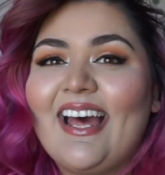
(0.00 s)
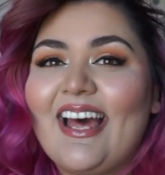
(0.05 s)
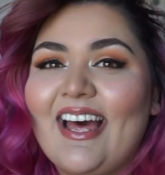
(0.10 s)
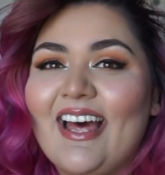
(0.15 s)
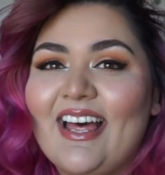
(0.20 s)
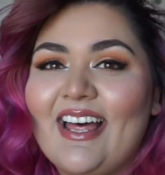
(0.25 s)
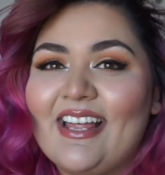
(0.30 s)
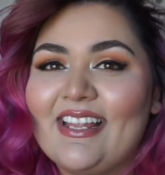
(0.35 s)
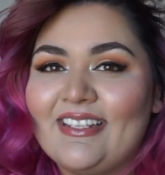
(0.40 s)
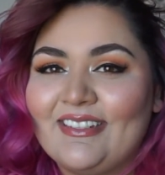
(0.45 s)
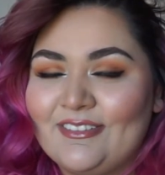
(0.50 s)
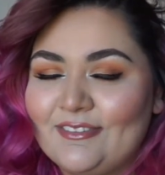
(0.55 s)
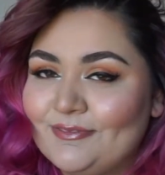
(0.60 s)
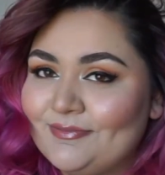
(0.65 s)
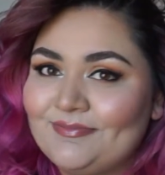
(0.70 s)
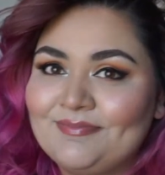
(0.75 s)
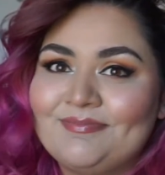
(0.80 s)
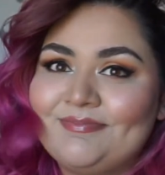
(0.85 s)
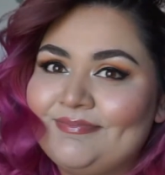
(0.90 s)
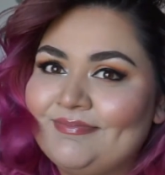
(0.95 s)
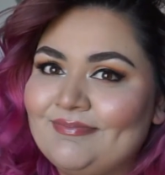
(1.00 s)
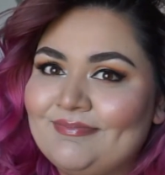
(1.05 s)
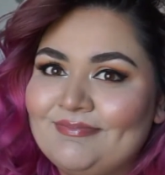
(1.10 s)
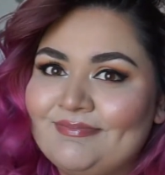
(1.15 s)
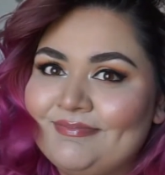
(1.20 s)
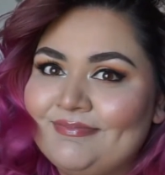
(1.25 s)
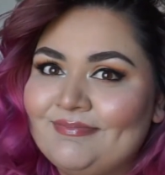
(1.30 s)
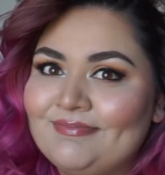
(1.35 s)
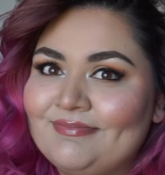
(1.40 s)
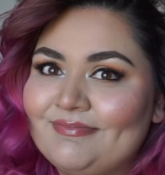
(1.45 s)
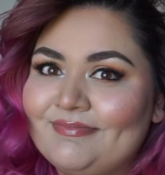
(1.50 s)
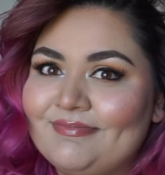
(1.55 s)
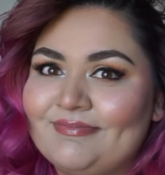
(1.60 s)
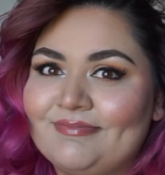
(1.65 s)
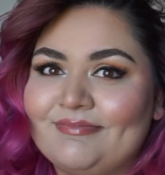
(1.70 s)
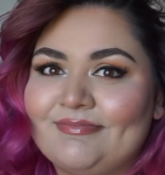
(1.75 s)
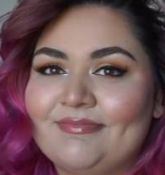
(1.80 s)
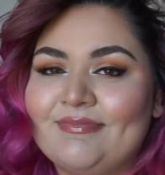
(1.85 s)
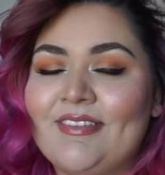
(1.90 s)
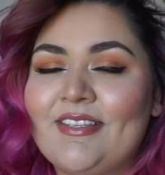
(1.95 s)
uh, mm,
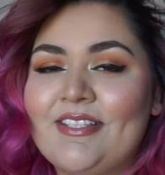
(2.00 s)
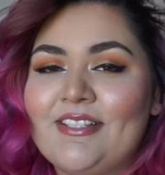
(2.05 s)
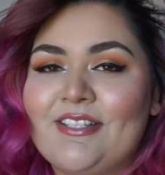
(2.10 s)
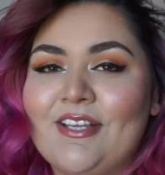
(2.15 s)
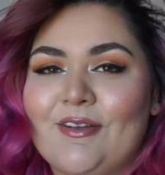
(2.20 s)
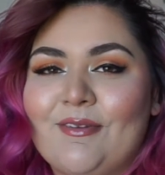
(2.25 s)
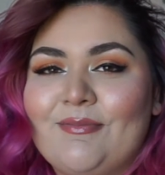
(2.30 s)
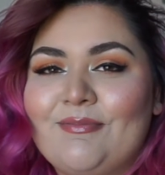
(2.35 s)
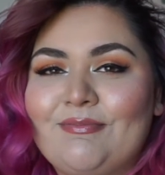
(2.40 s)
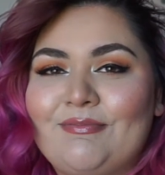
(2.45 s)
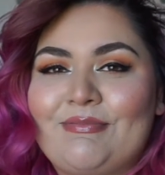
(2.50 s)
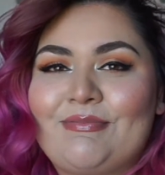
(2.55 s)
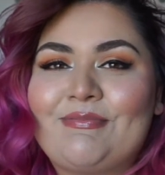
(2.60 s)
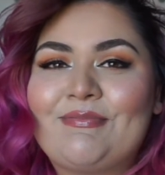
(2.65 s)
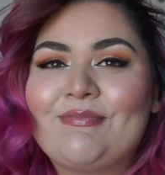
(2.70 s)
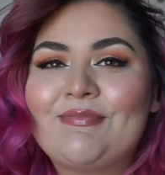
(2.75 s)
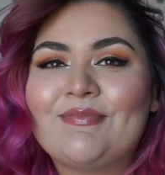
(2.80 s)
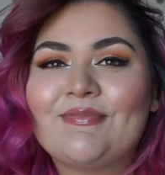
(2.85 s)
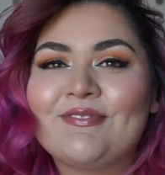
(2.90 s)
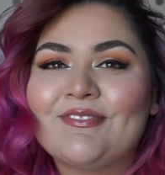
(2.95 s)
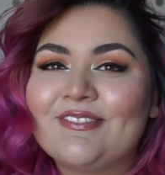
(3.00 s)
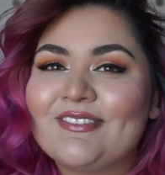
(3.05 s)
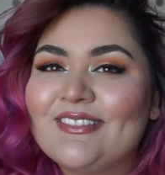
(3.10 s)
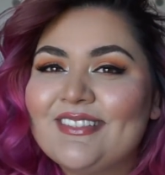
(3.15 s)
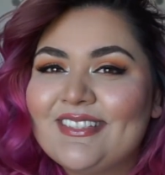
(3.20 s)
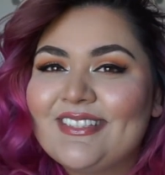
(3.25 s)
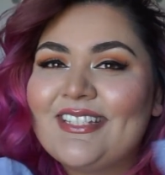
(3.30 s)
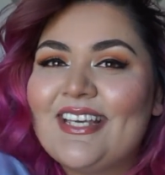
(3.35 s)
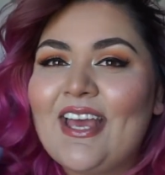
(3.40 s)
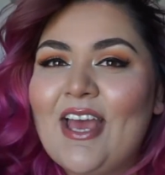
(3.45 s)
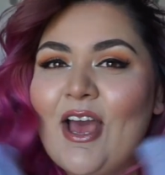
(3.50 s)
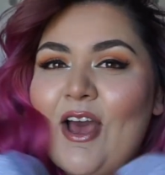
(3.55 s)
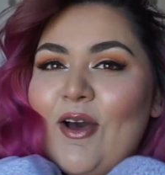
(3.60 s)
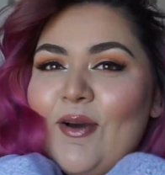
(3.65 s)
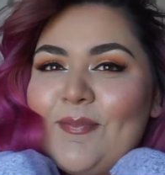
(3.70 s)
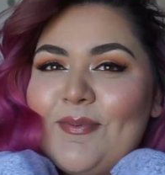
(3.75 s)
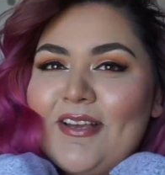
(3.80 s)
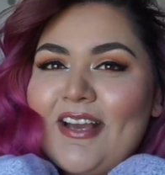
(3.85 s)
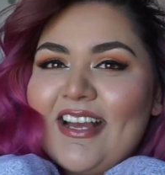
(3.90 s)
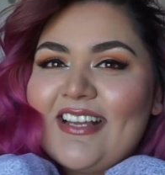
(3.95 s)
so I
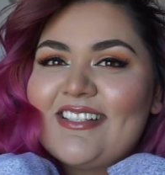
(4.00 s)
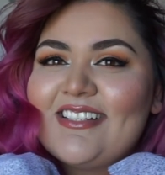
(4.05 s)
hope you guys